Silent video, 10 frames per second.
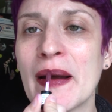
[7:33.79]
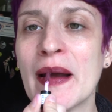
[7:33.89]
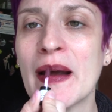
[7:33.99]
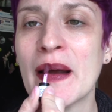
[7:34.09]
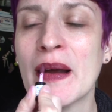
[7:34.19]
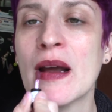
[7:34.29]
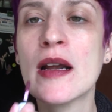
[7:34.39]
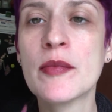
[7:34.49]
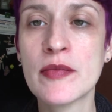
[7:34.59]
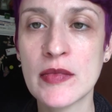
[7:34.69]

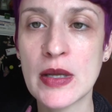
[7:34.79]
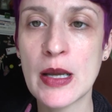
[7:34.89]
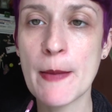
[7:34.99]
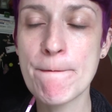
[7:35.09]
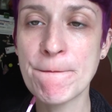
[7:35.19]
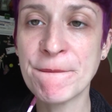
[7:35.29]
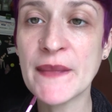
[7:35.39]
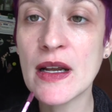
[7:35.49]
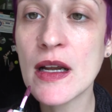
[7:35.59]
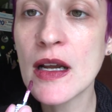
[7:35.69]

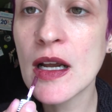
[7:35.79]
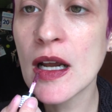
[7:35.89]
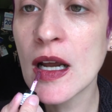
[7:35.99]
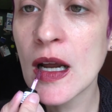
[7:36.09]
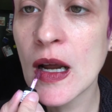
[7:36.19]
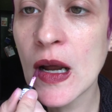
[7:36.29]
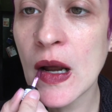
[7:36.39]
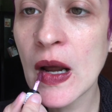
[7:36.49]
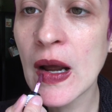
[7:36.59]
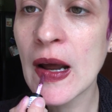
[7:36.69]

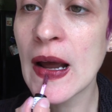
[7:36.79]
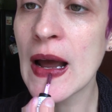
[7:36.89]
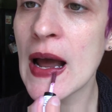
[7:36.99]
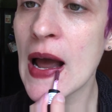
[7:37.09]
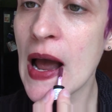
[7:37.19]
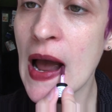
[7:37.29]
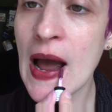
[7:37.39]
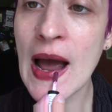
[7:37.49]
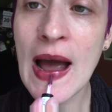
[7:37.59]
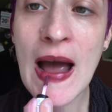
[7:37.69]

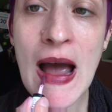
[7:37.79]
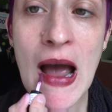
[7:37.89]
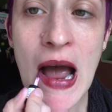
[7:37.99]
Nothing is said.